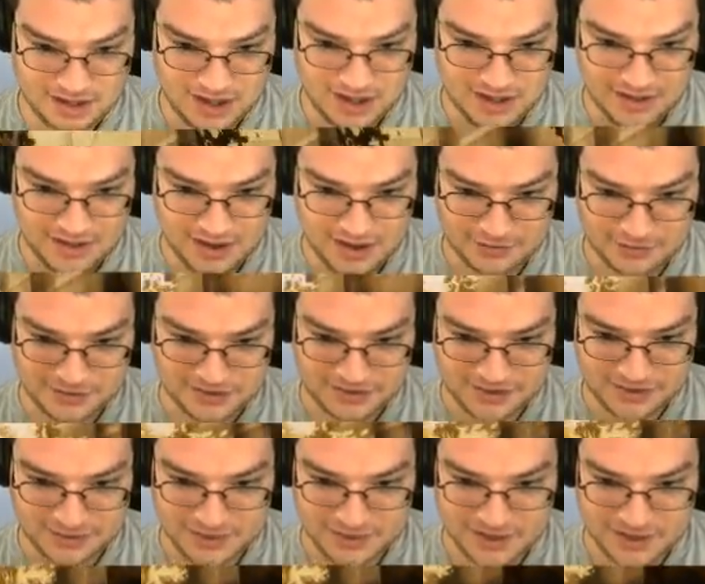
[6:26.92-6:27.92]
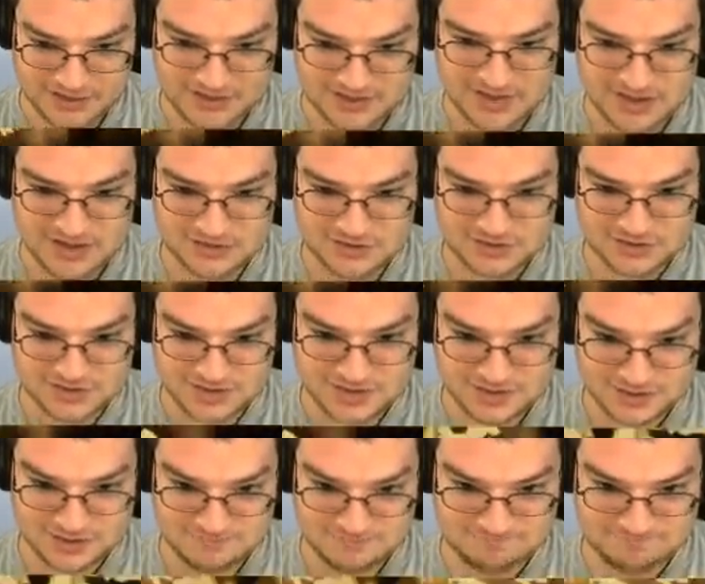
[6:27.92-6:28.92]
And I don't think this one has nitrous
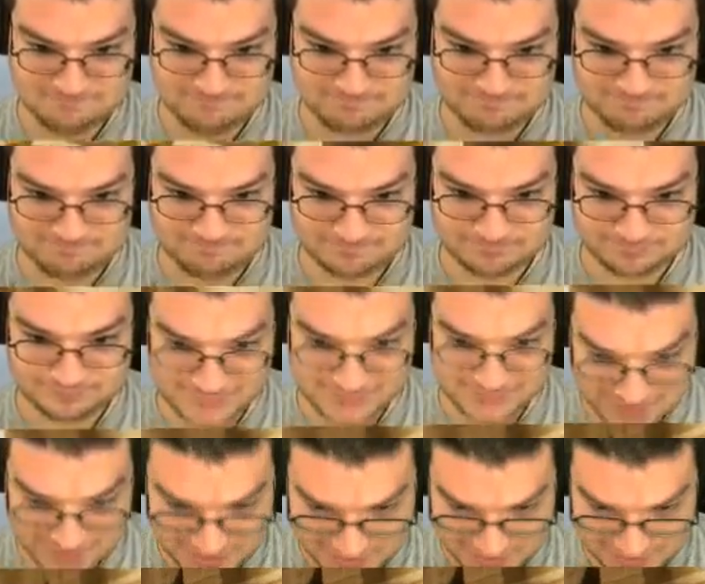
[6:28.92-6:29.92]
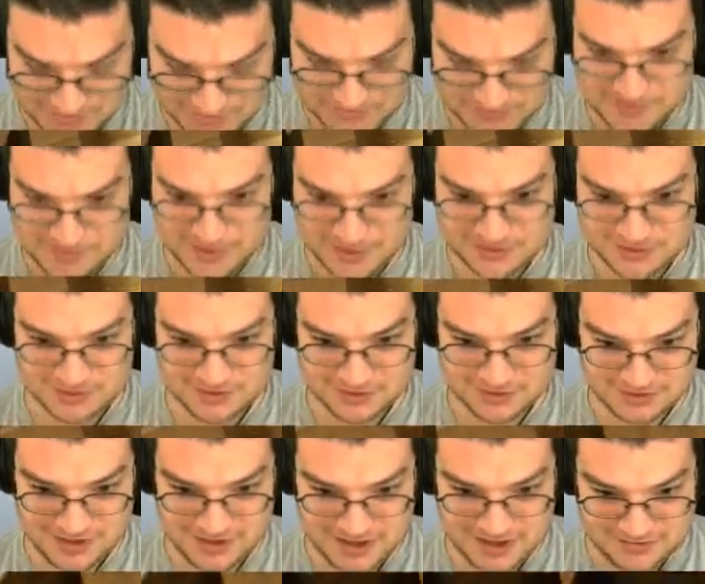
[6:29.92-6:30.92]
either. Excuse me for my drunk
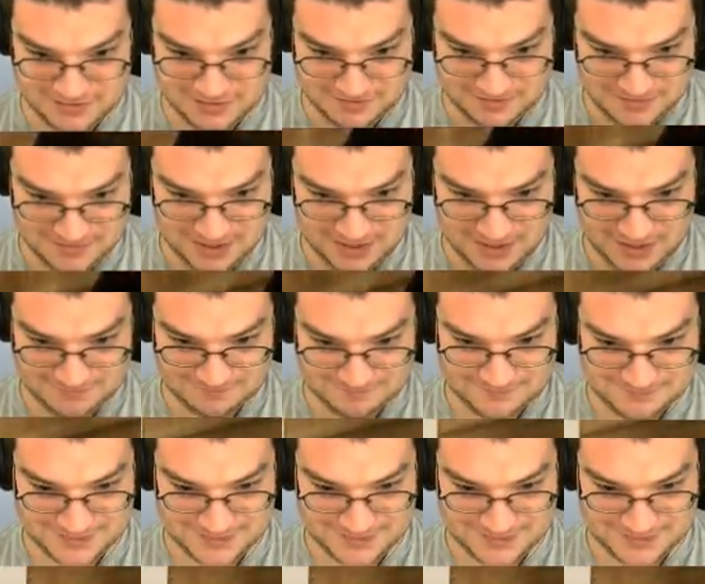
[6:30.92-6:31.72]
driving tonight.